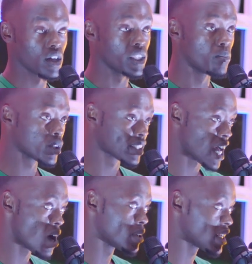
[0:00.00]
The most
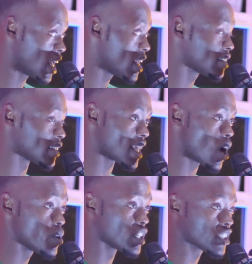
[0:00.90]
common case is
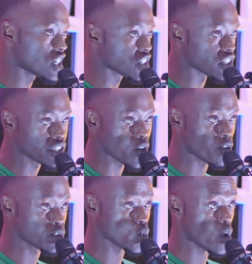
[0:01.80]
how we attach
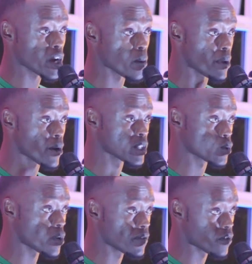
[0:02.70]
ourselves to what our parents
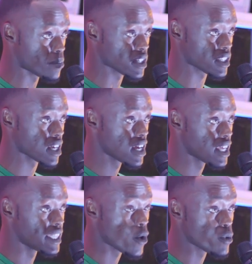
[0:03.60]
want from us,
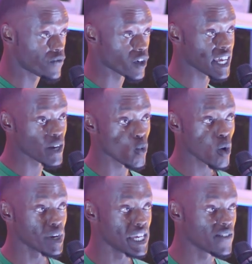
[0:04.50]
that we forget
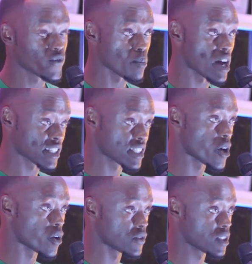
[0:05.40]
what we need from
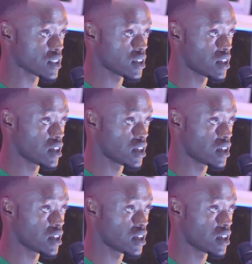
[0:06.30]
ourselves.